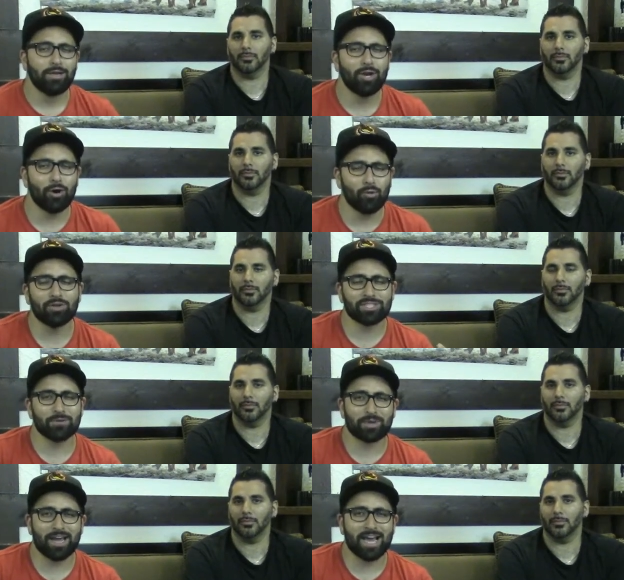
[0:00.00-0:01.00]
Speaker 1: Yo, what's
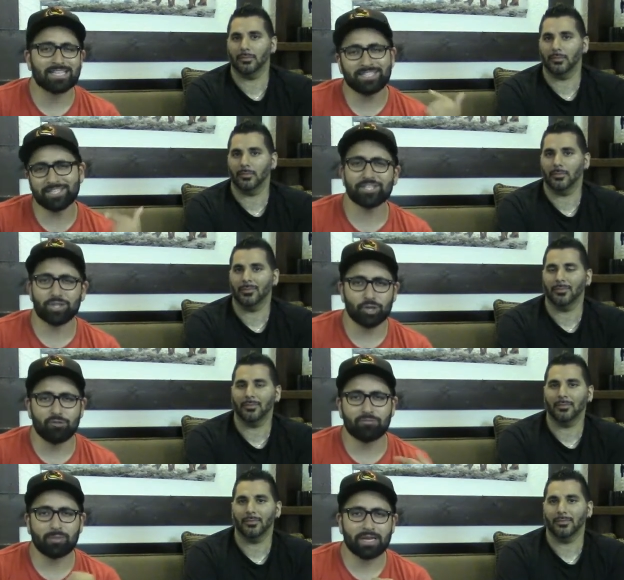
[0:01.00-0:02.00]
up, guys? This is the
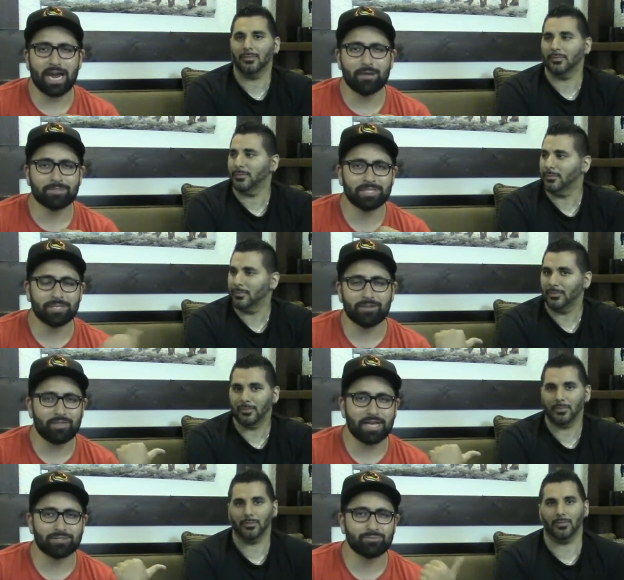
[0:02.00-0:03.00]
Loaft Play. I'm
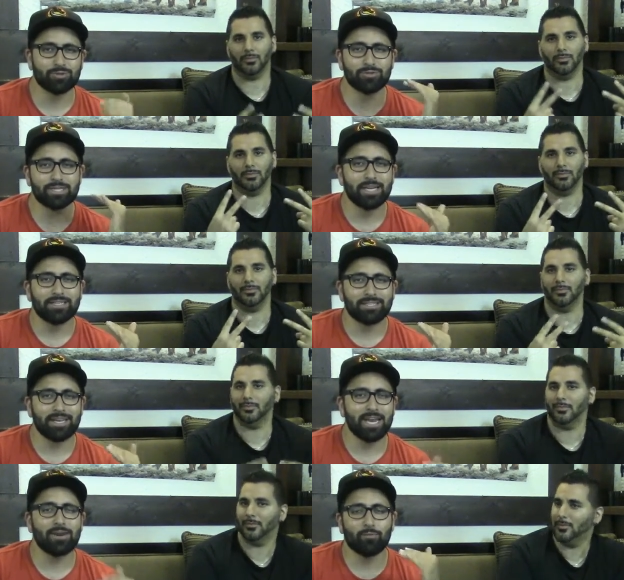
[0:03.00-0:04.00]
Seena, that's Rooz.
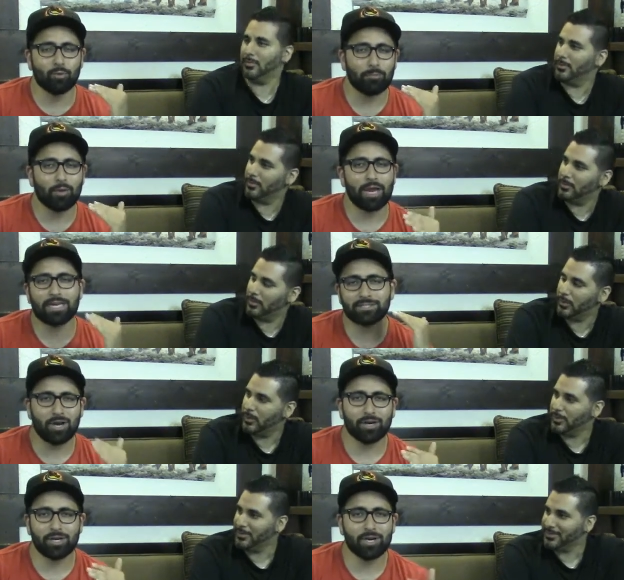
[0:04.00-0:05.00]
Today, we're playing
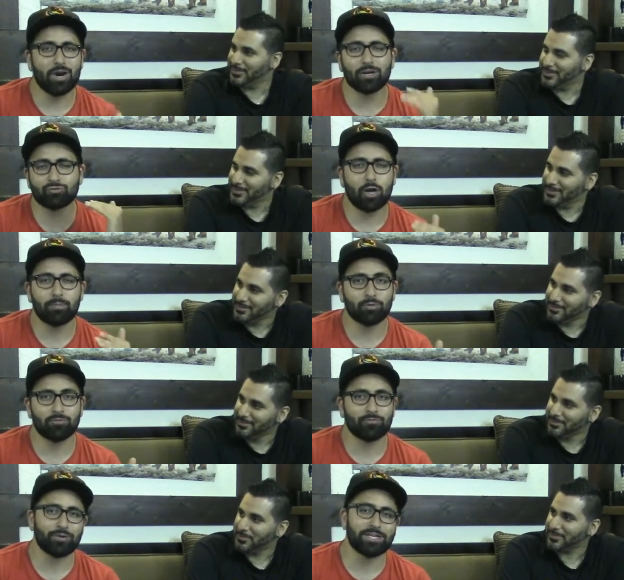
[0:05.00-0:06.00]
Donkey Kong
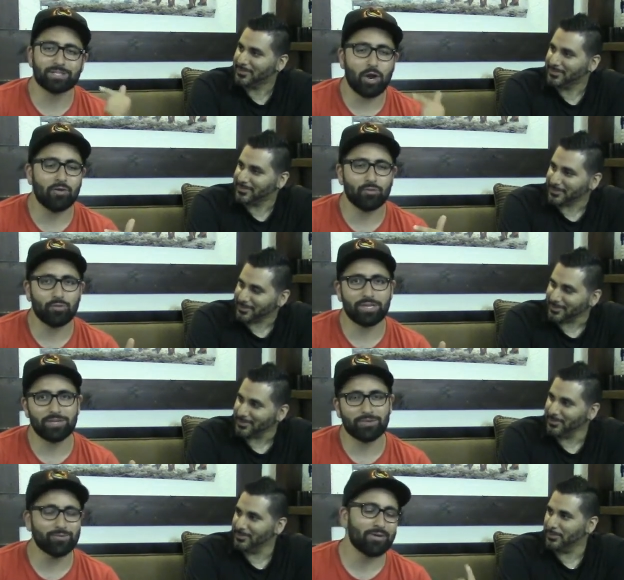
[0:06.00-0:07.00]
Tropical Freeze on the Wii
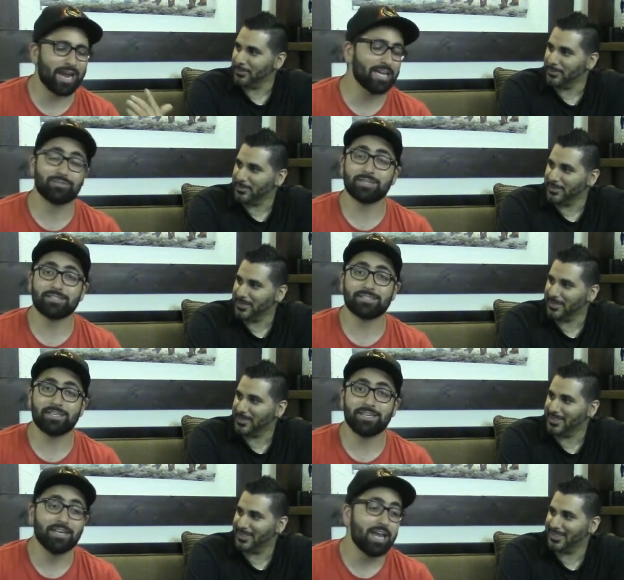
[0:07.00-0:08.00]
U. As you can
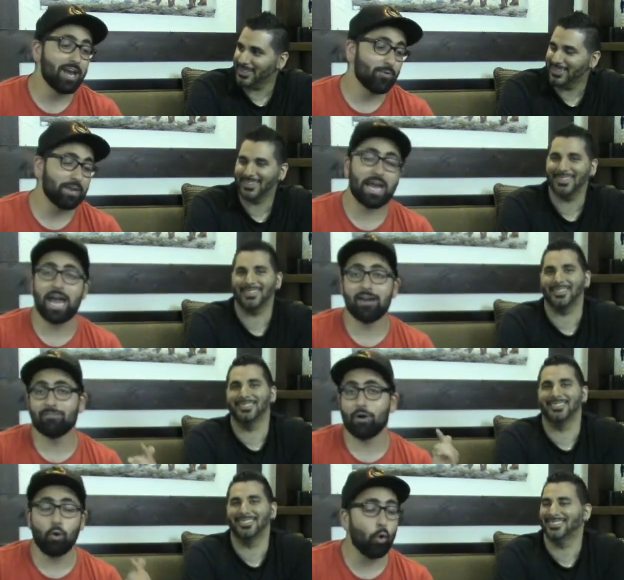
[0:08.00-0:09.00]
see, we
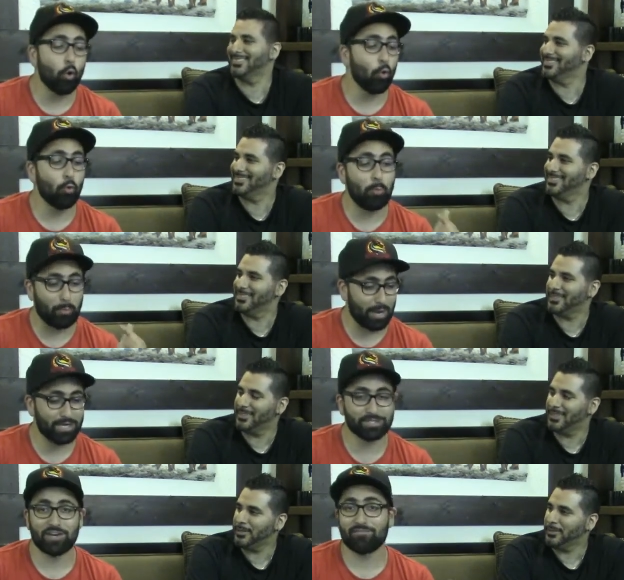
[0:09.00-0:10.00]
have a whole
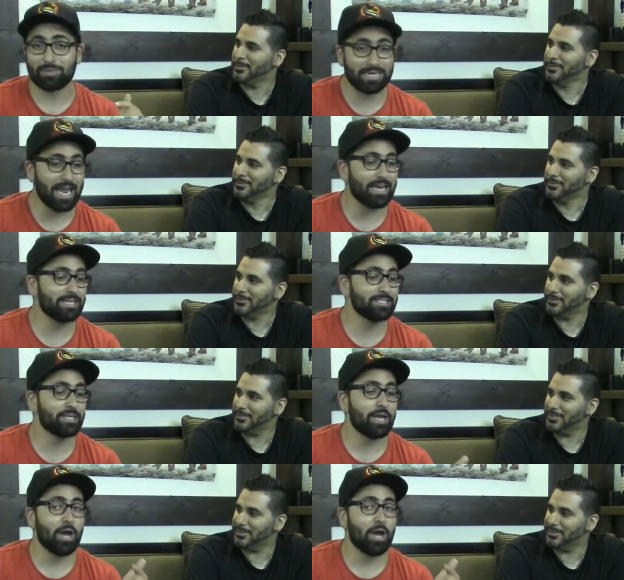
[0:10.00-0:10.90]
bunch of bananas